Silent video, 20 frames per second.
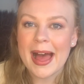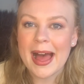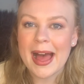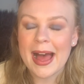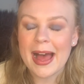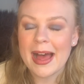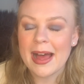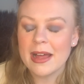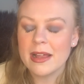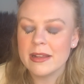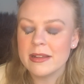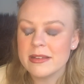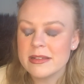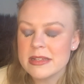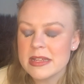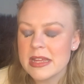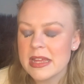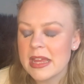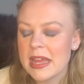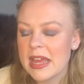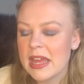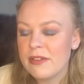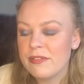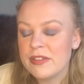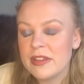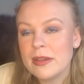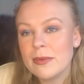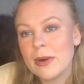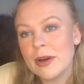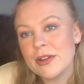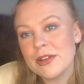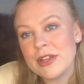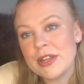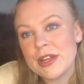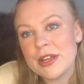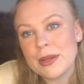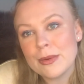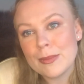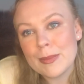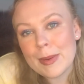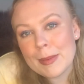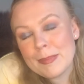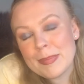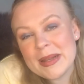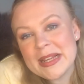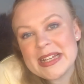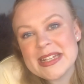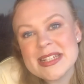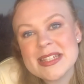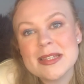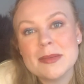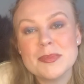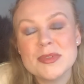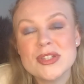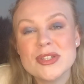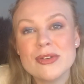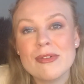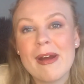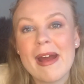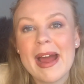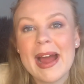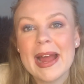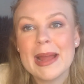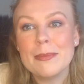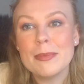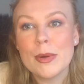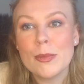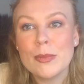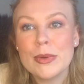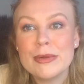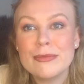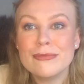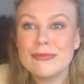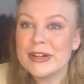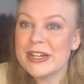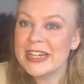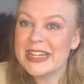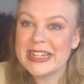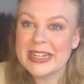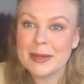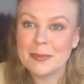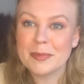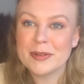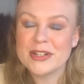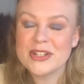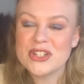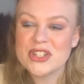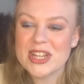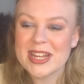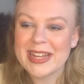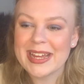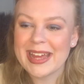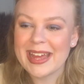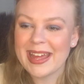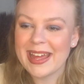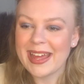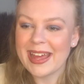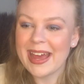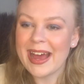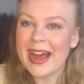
And If you are new, please subscribe. We really appreciate it.